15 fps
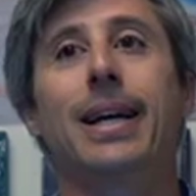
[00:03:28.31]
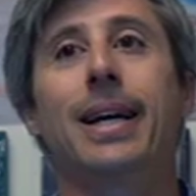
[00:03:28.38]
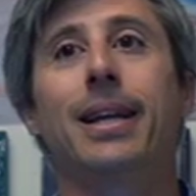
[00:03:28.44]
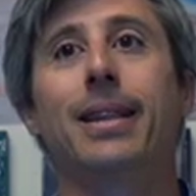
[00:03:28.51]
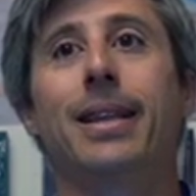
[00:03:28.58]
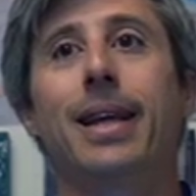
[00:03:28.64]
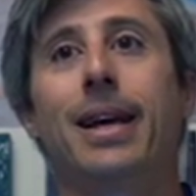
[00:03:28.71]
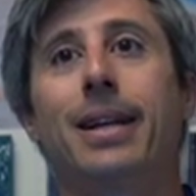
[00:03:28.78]

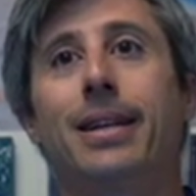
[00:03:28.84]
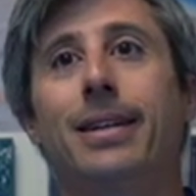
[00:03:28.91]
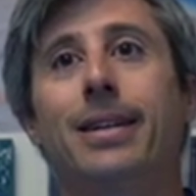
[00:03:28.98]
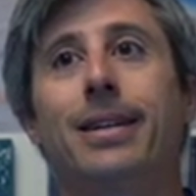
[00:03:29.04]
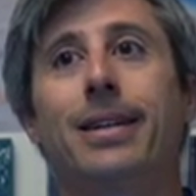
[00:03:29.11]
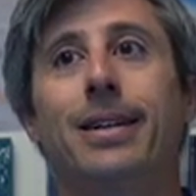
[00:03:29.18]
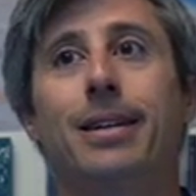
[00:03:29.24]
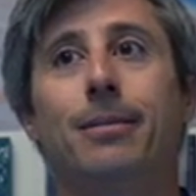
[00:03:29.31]
and
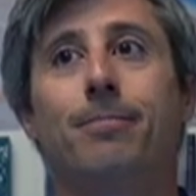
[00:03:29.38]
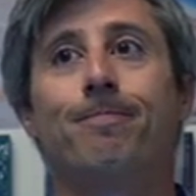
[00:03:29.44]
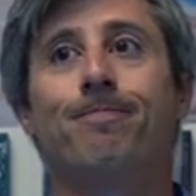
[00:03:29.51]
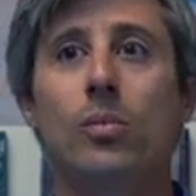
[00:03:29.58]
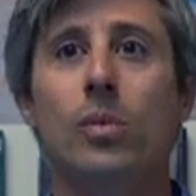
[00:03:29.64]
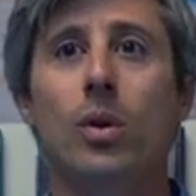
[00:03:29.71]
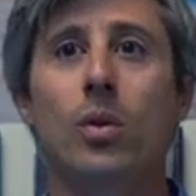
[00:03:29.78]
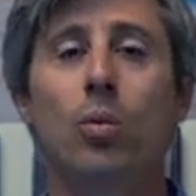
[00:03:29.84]
then
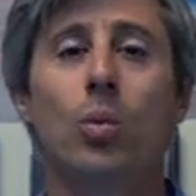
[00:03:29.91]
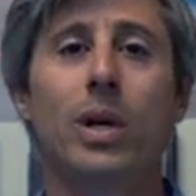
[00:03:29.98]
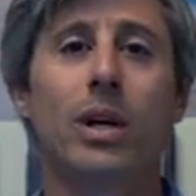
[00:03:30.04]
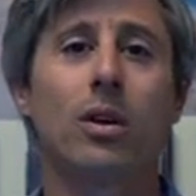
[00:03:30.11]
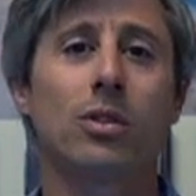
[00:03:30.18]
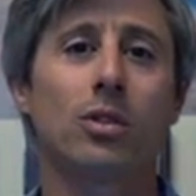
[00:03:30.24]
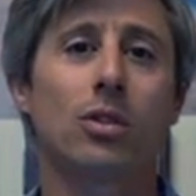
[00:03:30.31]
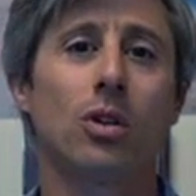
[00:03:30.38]
we
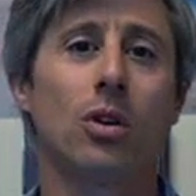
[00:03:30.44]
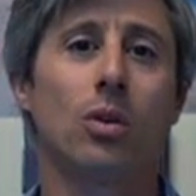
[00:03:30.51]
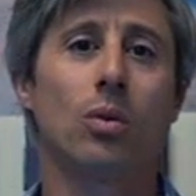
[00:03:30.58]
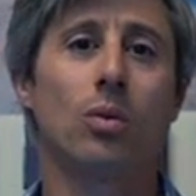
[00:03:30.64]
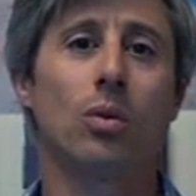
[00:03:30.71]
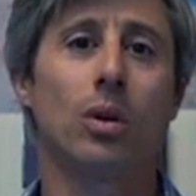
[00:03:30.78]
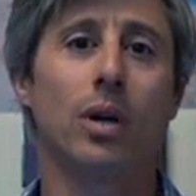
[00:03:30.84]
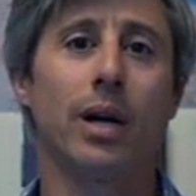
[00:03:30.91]

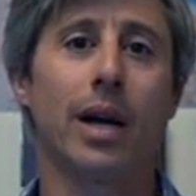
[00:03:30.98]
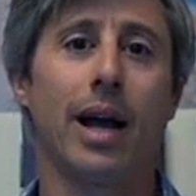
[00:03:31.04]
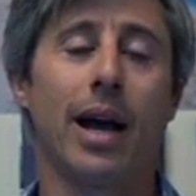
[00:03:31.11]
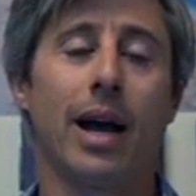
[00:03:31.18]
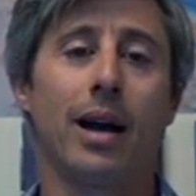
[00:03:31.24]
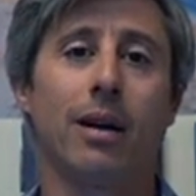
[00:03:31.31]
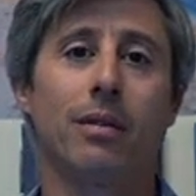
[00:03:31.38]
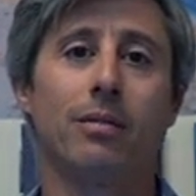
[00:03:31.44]
also
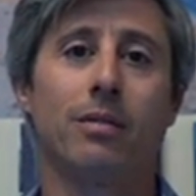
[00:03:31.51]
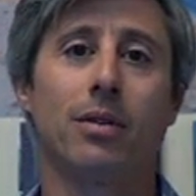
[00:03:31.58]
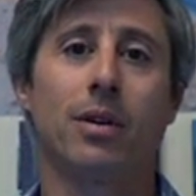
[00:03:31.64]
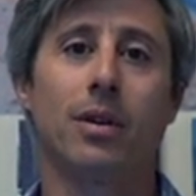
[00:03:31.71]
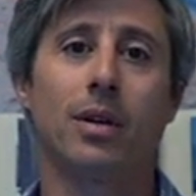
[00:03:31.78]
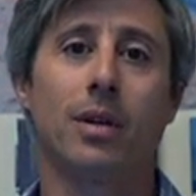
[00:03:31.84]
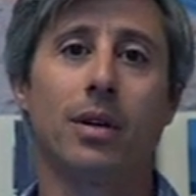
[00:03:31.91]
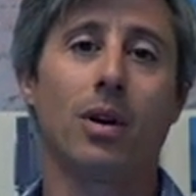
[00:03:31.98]
have
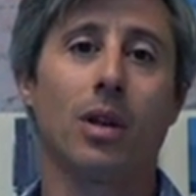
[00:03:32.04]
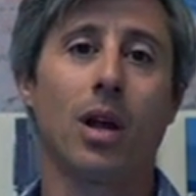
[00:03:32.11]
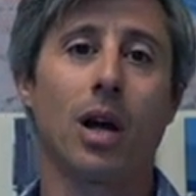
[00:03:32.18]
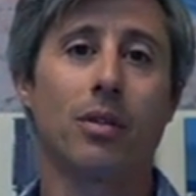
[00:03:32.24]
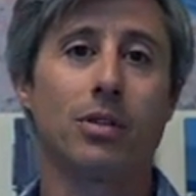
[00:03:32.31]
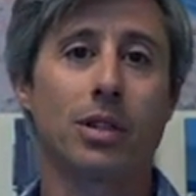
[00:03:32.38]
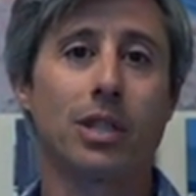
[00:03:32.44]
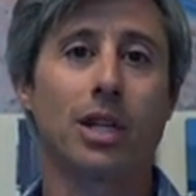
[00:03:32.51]
a lot
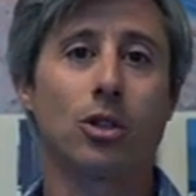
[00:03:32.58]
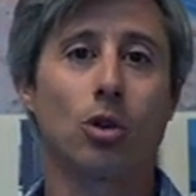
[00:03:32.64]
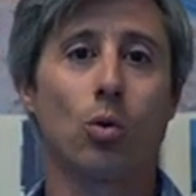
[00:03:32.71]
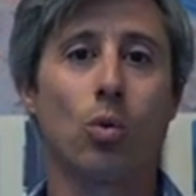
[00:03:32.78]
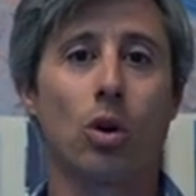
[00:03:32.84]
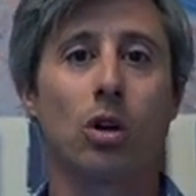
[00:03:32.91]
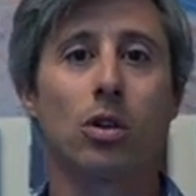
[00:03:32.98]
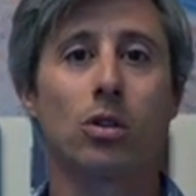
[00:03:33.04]
of essential
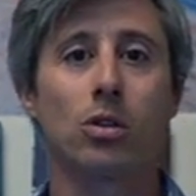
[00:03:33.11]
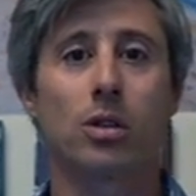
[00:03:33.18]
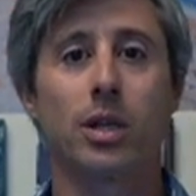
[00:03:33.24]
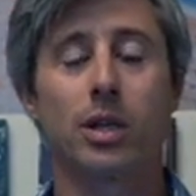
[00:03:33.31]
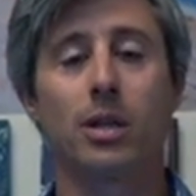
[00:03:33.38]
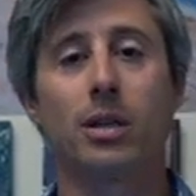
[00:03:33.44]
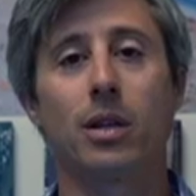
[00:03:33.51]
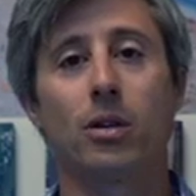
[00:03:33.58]
workers
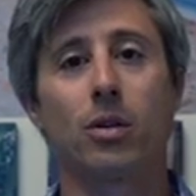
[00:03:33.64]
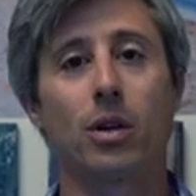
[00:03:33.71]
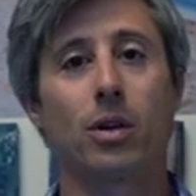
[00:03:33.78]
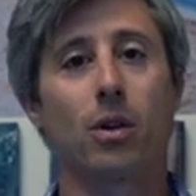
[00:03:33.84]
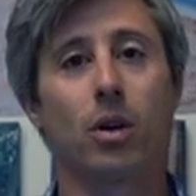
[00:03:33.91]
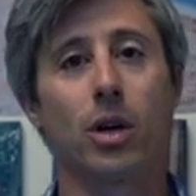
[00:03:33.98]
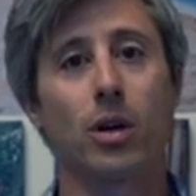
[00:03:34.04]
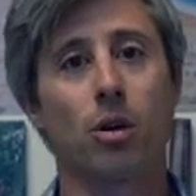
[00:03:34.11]
that are
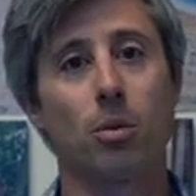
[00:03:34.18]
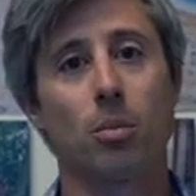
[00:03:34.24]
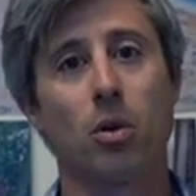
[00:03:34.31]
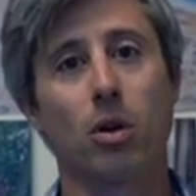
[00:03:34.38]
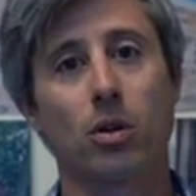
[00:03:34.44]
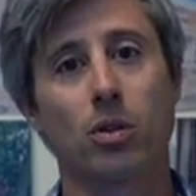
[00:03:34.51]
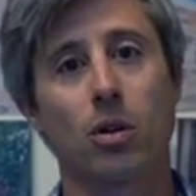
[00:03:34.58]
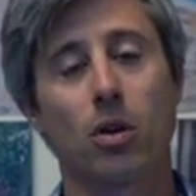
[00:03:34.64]
in our
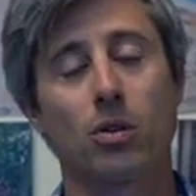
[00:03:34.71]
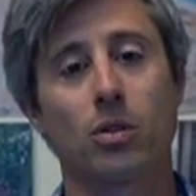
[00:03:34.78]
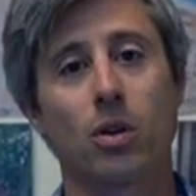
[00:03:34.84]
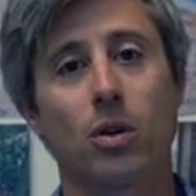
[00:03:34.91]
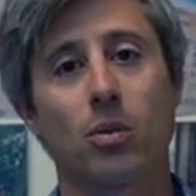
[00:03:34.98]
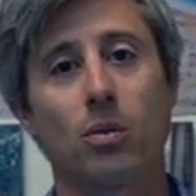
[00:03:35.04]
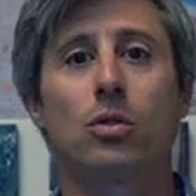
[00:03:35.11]
parks also.